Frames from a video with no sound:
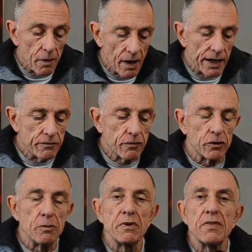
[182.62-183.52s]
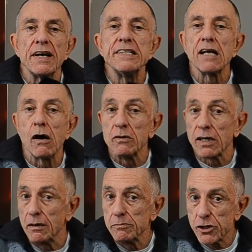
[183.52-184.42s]
paid for it, but they don't
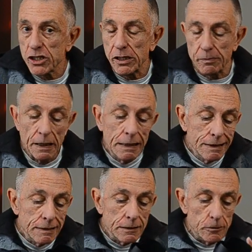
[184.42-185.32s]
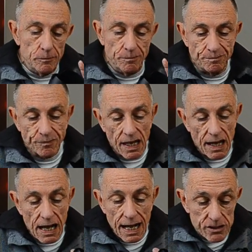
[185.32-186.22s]
come cheap.
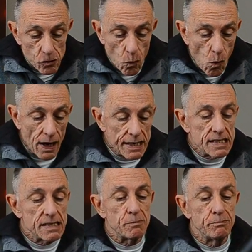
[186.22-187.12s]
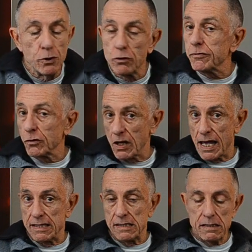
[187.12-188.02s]
As always, beautiful
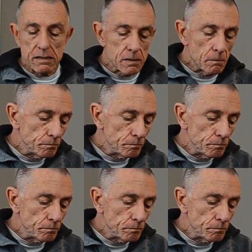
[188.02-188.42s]
lens,